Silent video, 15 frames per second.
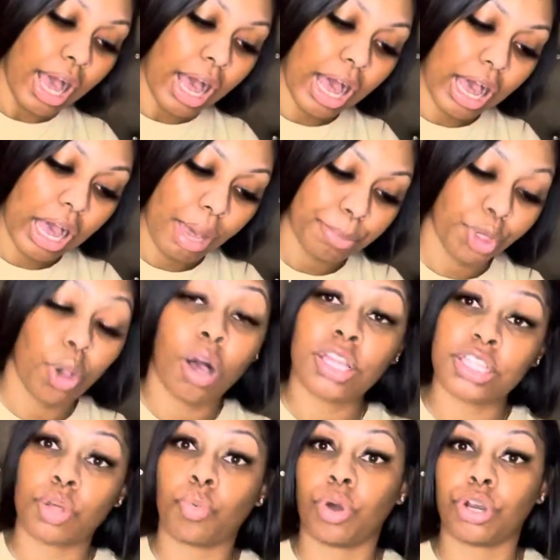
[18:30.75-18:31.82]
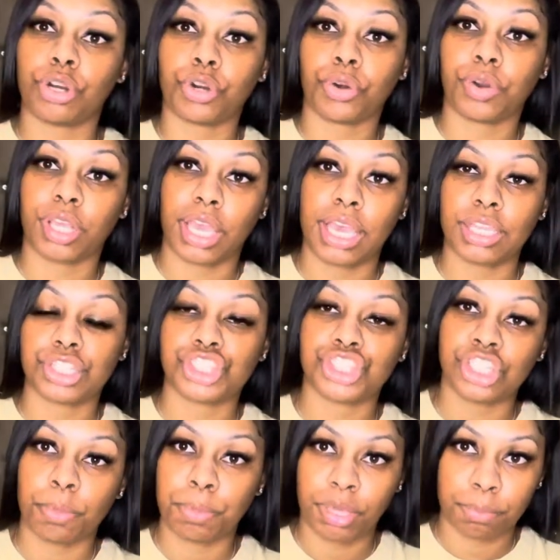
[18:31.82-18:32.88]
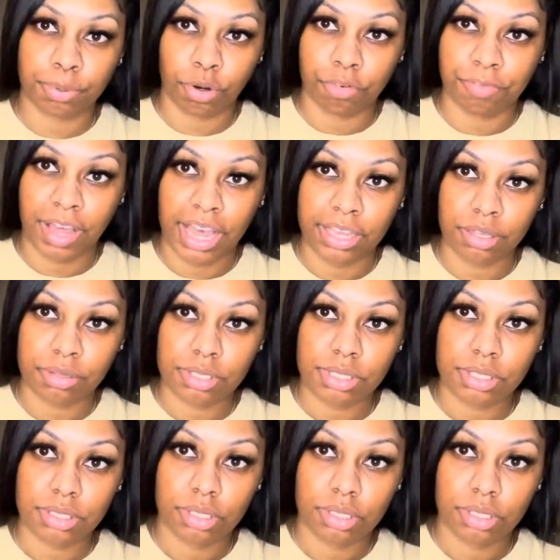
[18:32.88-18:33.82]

Um, you also want to create shipping profiles.